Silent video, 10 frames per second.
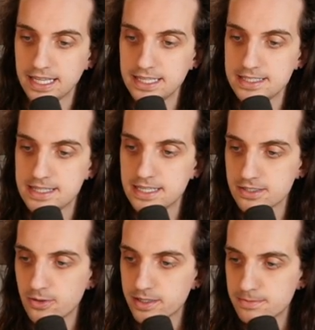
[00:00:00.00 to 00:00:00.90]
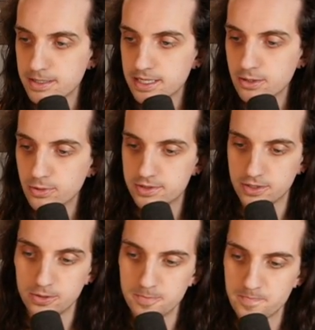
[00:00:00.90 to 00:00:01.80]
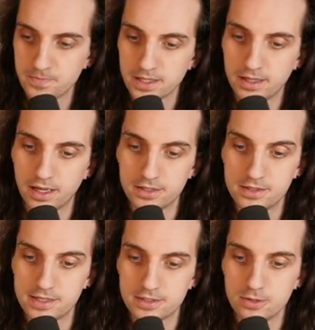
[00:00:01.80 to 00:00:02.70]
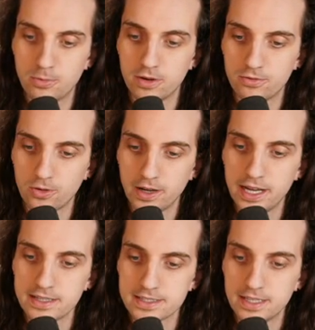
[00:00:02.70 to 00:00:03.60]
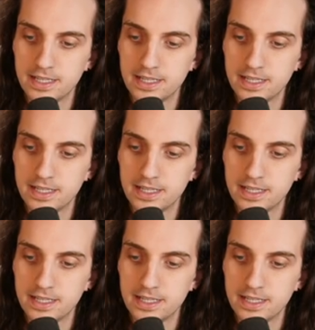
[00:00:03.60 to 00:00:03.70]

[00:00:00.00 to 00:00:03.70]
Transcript: is this going to be equal to this 2.48